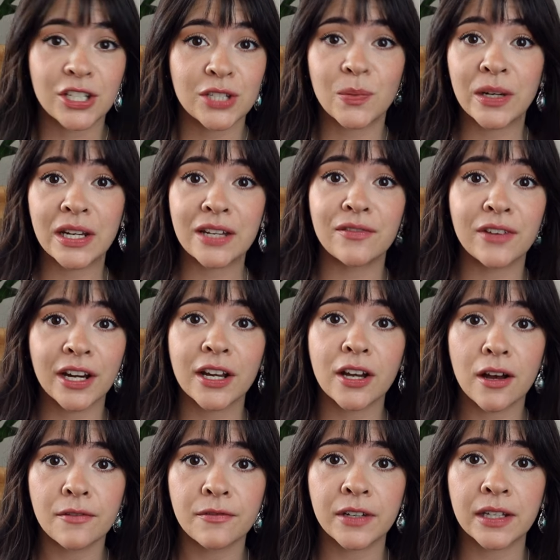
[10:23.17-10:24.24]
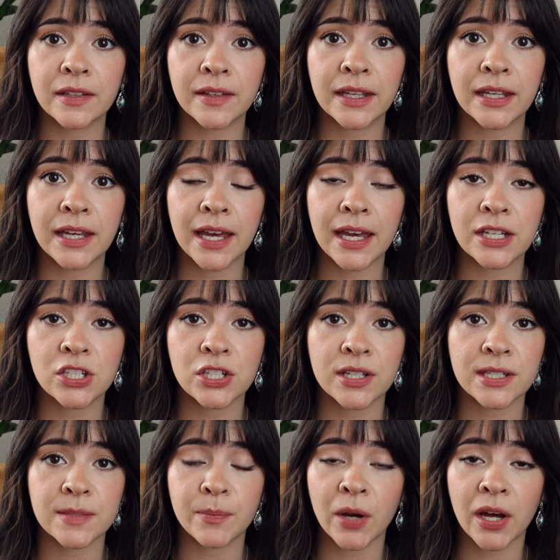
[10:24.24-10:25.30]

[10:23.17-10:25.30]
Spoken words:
I just went in very confidently and just